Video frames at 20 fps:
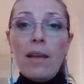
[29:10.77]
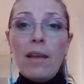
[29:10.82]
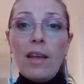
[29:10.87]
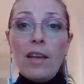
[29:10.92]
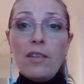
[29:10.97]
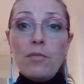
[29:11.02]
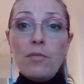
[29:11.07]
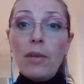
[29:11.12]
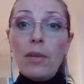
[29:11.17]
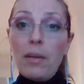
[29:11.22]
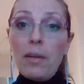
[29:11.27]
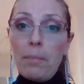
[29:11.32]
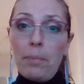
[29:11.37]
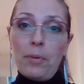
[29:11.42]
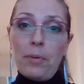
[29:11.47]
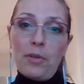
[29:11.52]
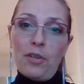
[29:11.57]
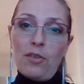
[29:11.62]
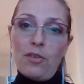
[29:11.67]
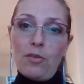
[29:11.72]
it's really
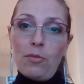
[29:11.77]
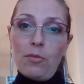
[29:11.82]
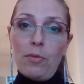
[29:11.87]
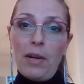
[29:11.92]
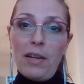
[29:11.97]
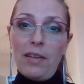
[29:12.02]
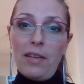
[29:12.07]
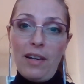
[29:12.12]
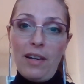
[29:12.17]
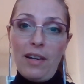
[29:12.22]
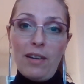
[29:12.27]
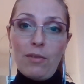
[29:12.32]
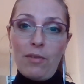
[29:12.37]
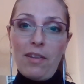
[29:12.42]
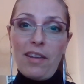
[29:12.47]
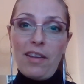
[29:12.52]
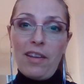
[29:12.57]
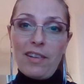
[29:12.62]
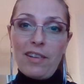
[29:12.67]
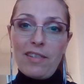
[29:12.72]
important to write down
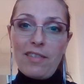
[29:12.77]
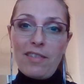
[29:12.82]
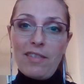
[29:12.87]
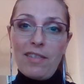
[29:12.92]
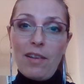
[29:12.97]
things.